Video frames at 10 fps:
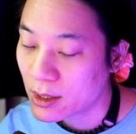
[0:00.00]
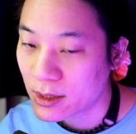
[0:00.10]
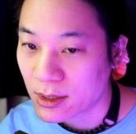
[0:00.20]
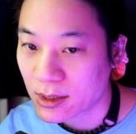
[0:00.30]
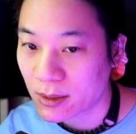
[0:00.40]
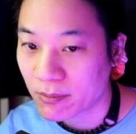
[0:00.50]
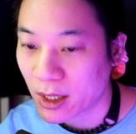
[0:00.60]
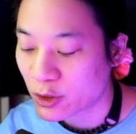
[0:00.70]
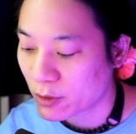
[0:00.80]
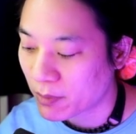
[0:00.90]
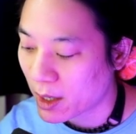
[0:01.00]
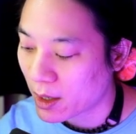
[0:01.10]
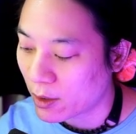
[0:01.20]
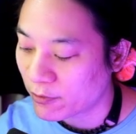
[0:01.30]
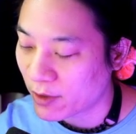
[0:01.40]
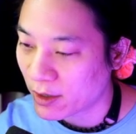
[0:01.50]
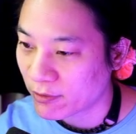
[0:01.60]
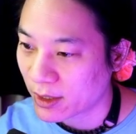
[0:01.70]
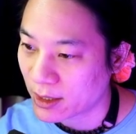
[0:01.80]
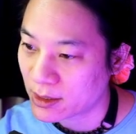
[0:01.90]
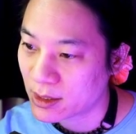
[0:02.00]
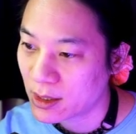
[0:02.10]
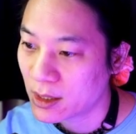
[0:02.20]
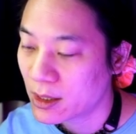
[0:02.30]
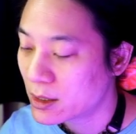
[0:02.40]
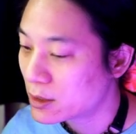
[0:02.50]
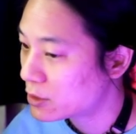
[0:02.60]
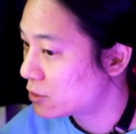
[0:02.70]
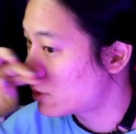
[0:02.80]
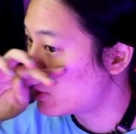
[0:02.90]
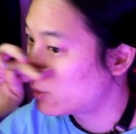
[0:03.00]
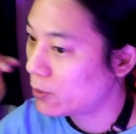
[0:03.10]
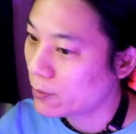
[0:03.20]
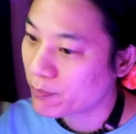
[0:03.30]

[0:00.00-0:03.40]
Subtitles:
This is a matching pair of 5 and 8. So